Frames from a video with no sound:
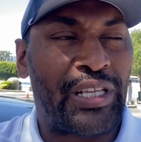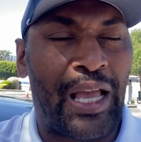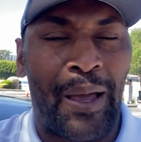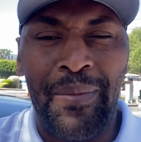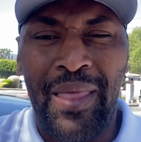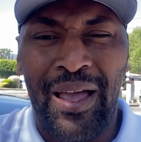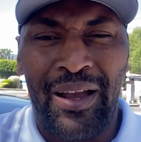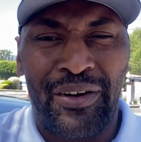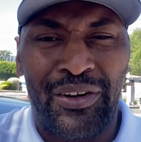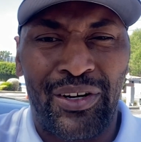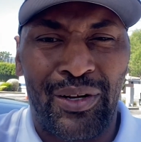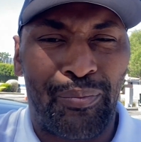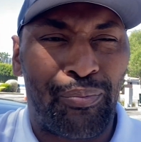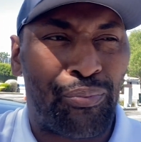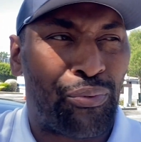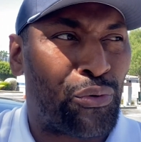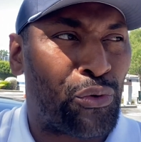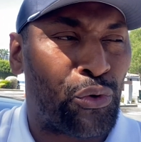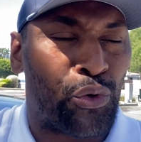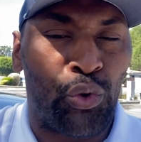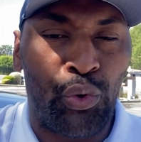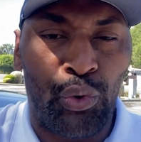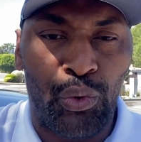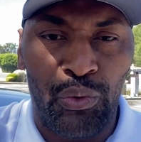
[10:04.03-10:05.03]
I'm not going to
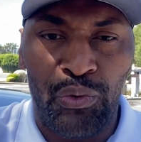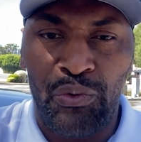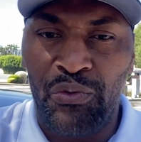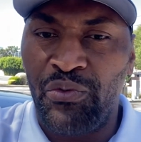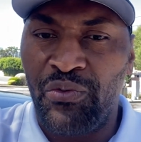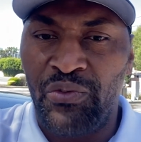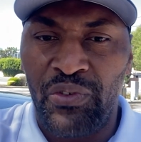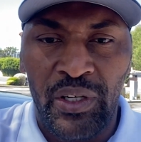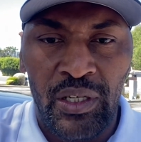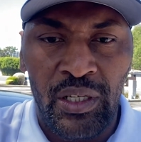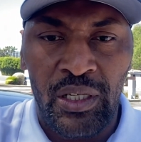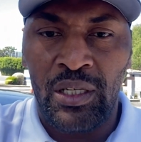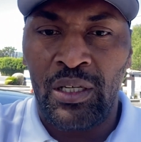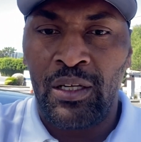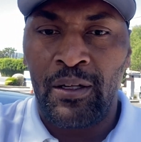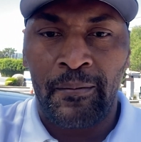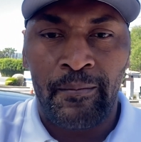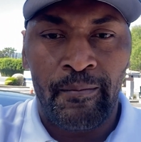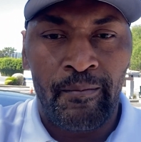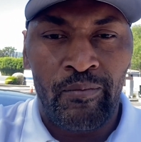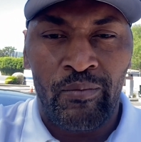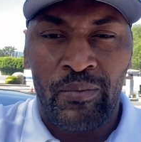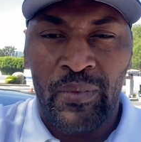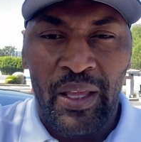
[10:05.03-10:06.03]
prove
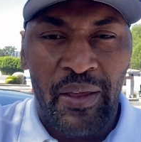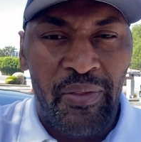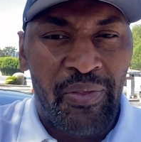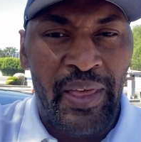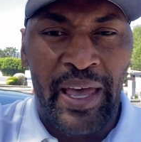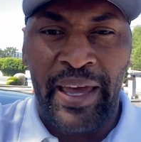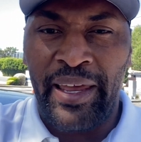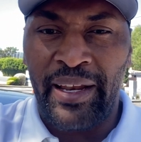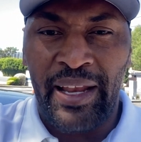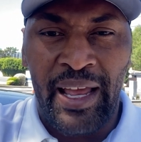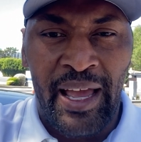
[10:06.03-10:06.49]
that